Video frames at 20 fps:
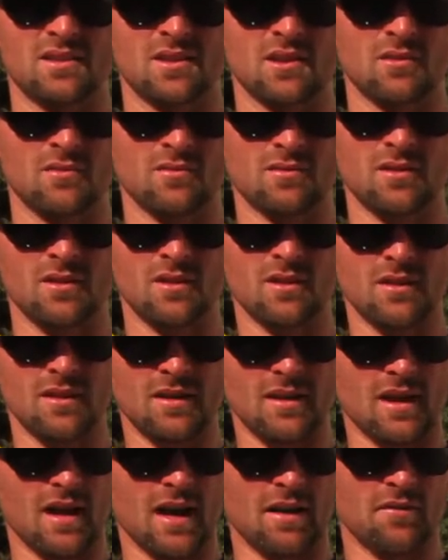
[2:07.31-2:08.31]
So
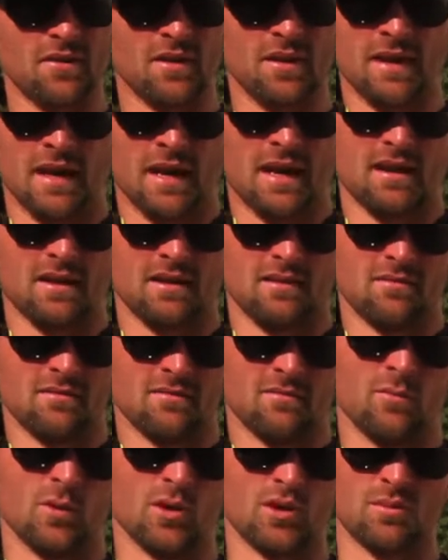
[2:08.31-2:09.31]
other than that,
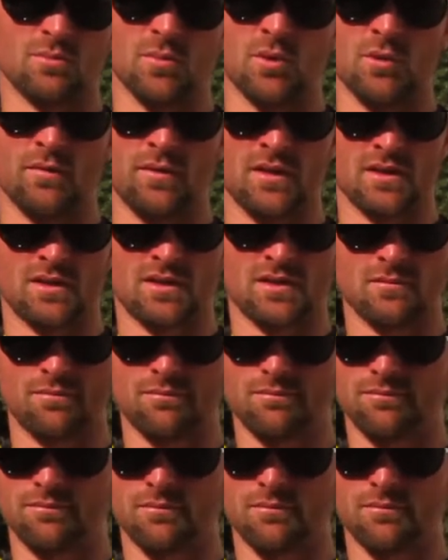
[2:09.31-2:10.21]
watch movies,